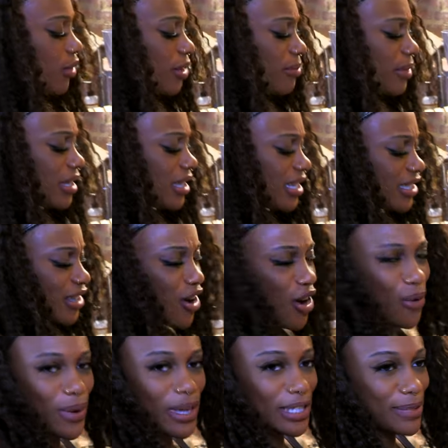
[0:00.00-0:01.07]
one, because it
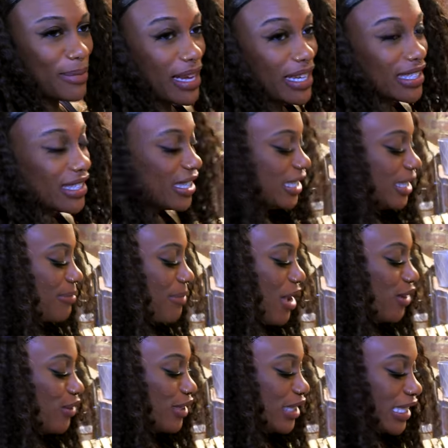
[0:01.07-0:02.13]
always makes the
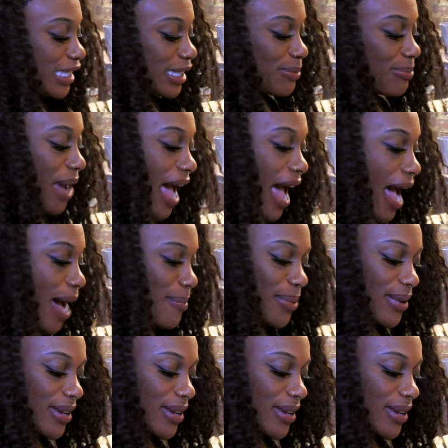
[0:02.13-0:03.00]
smell just pop,